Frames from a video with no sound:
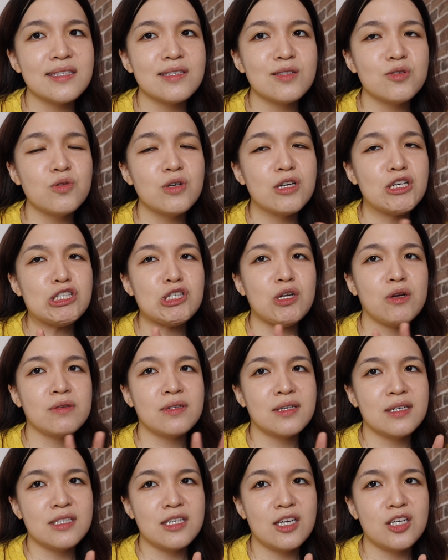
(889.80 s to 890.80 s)
do a
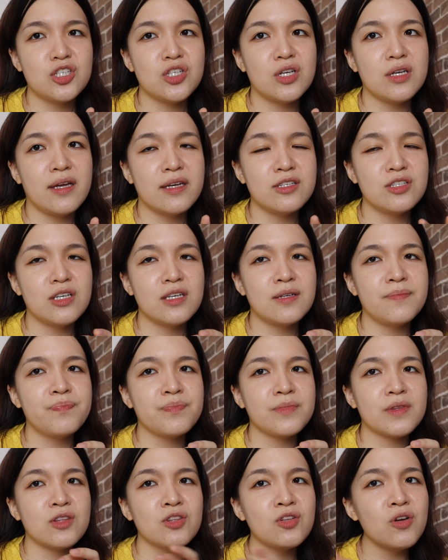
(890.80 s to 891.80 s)
solemnization, and
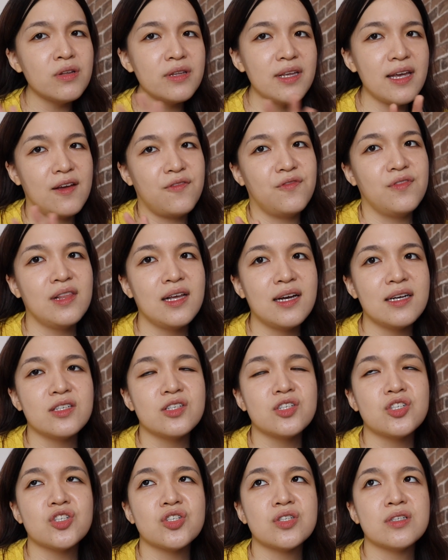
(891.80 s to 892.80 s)
then not have
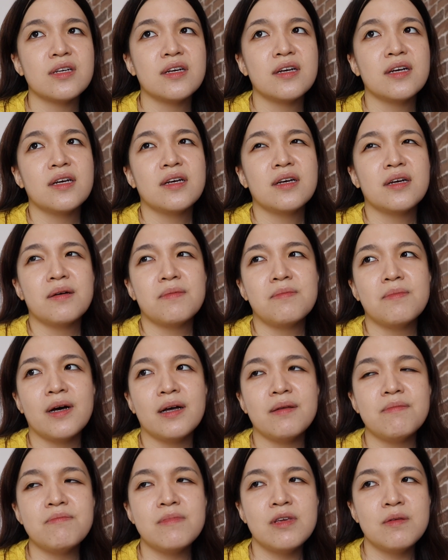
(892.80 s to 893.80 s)
lunch,
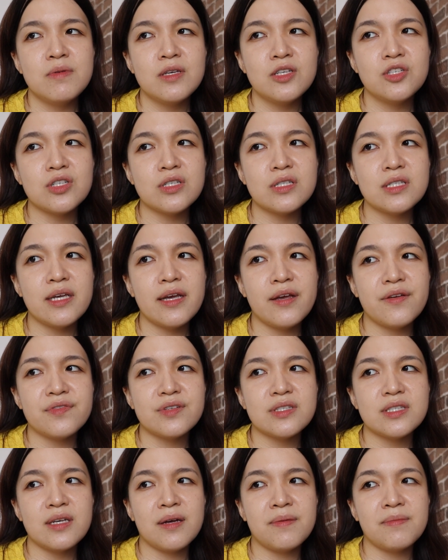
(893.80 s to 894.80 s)
but maybe just have
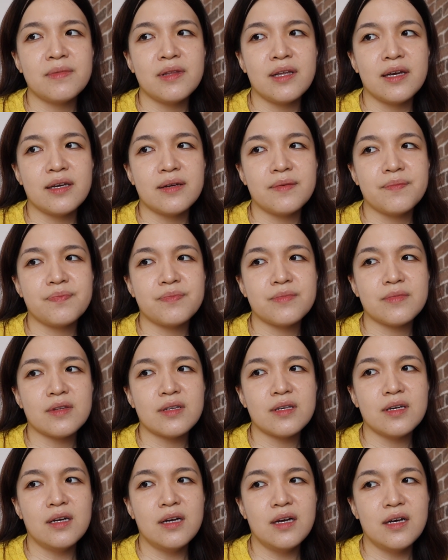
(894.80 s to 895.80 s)
some like
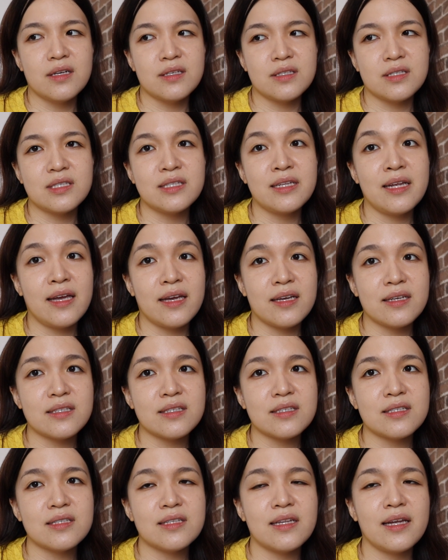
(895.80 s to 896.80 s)

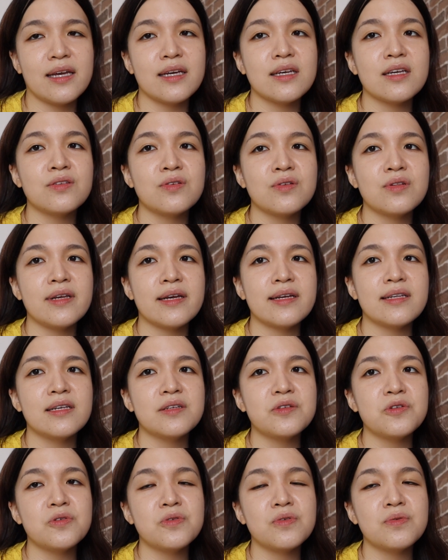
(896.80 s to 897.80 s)
snacks, like like
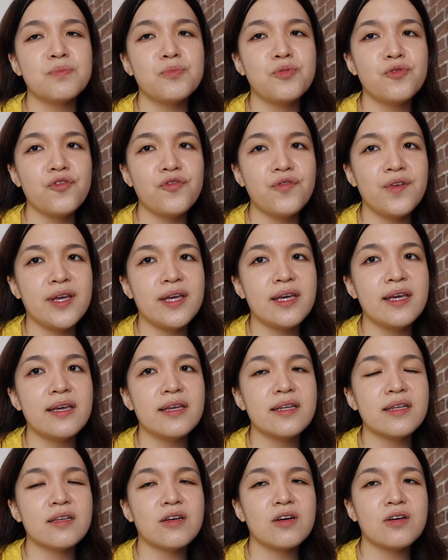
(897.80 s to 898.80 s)
little
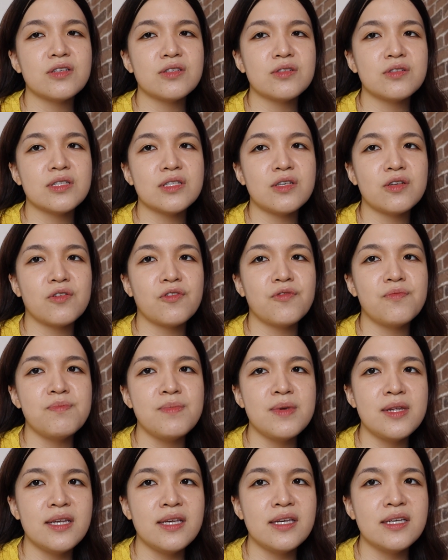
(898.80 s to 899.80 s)
buffet sort of
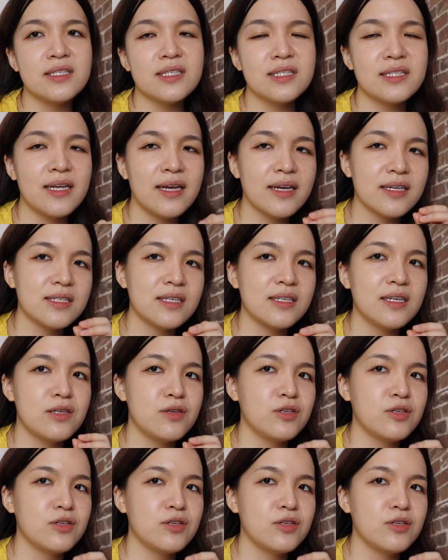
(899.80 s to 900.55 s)
mini snacks, and then